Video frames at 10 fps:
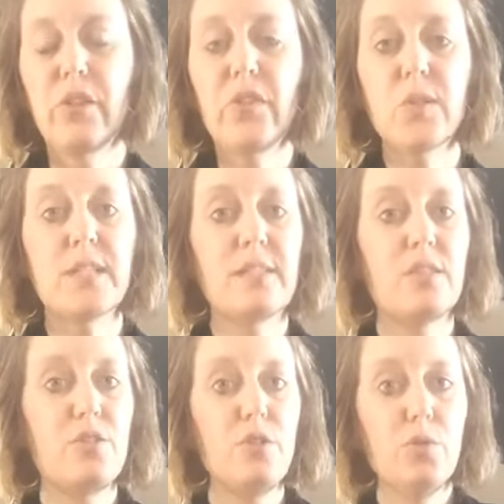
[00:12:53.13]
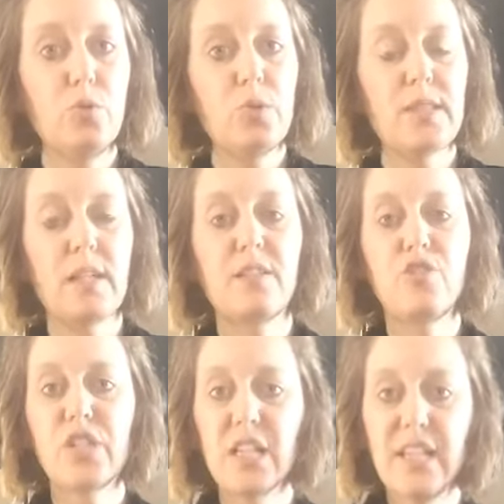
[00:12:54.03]
Then there's a stews and
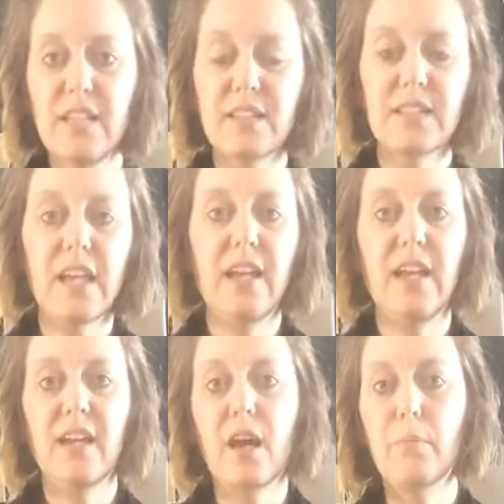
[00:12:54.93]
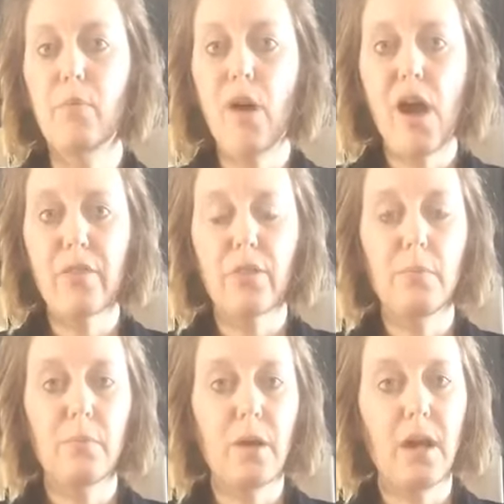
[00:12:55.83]
chilies setting, a broth
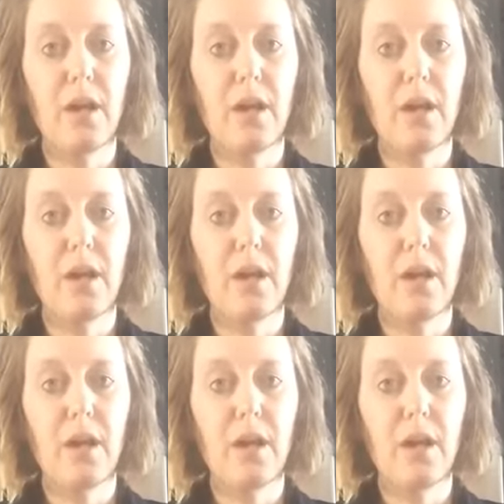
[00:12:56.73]
and